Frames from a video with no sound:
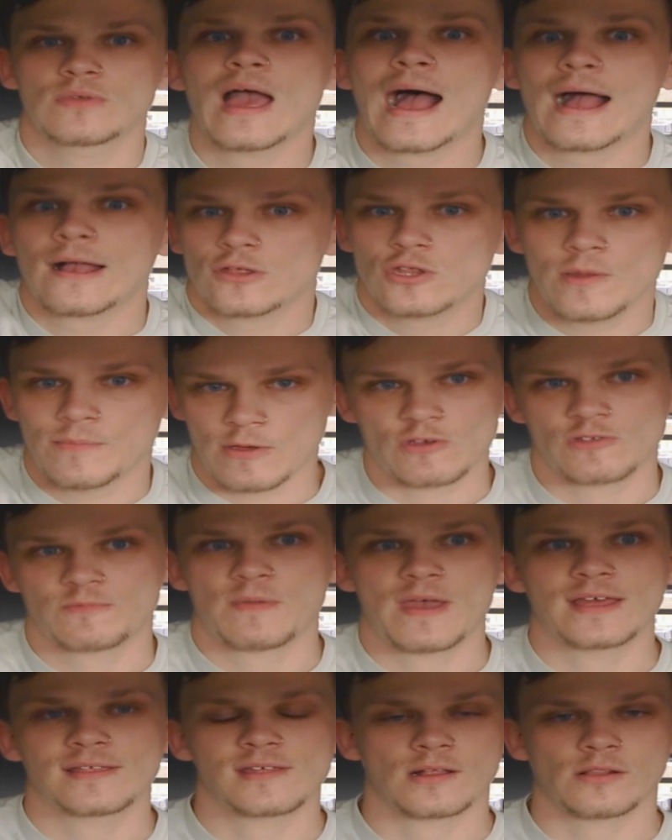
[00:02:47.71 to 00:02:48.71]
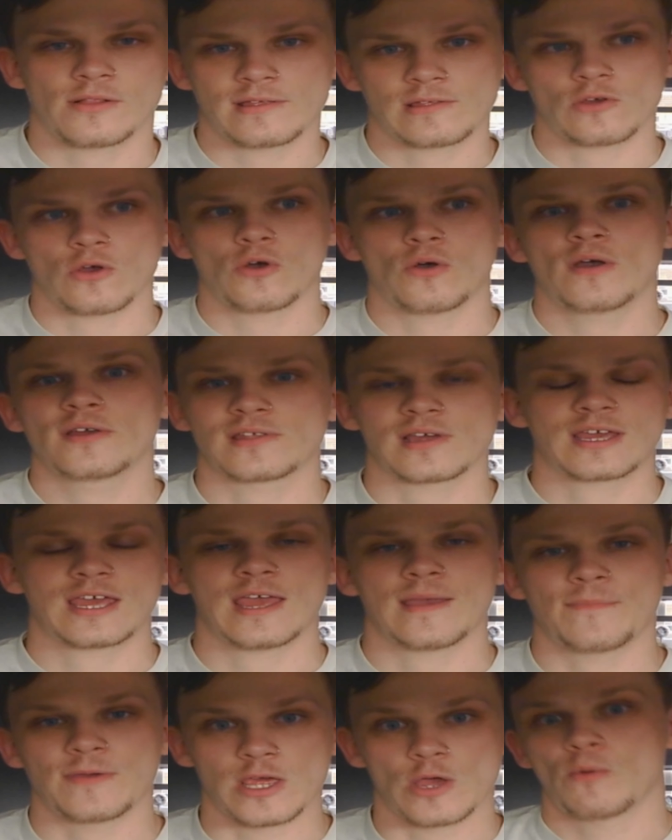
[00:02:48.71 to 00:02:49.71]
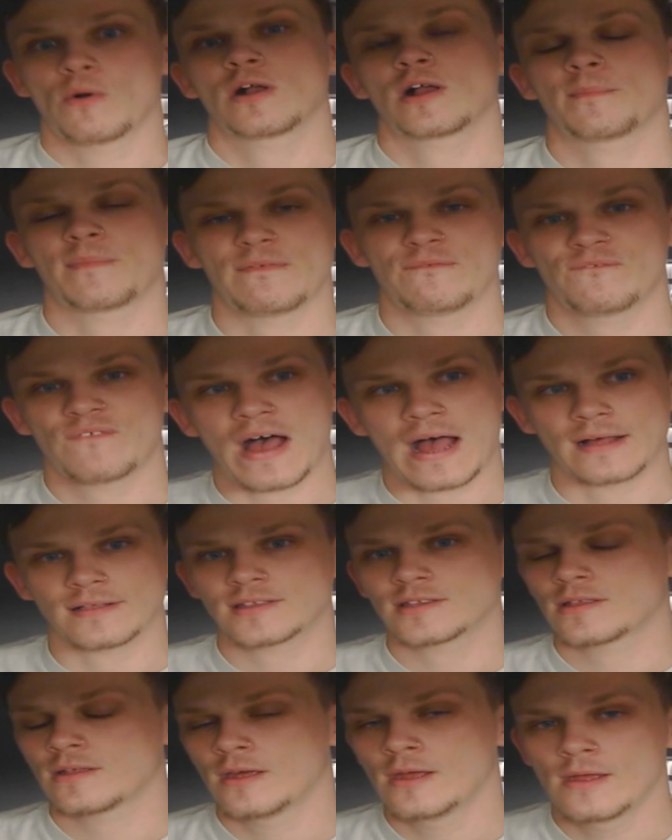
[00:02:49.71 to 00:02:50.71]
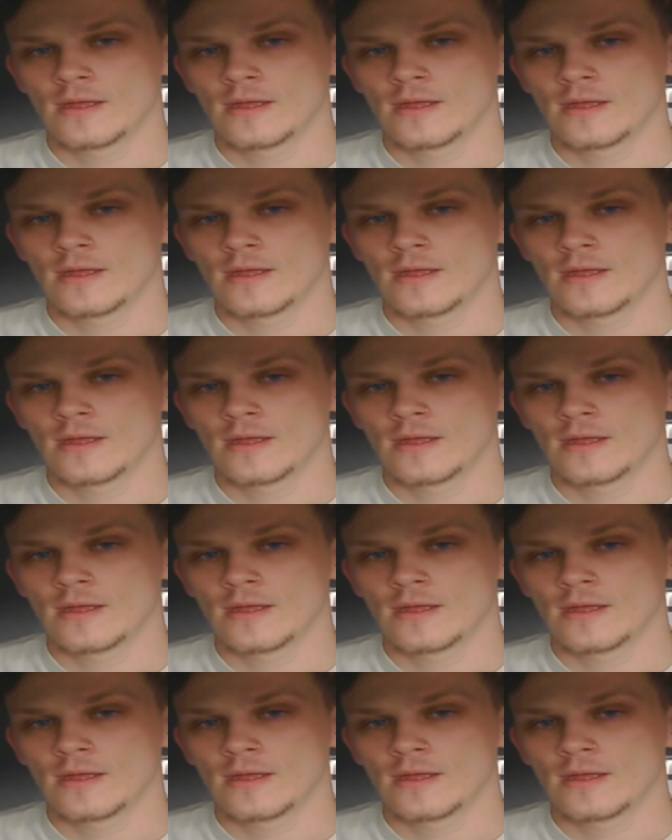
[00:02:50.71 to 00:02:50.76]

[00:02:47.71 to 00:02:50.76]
attributes basically? So as a keeper you want to be fast,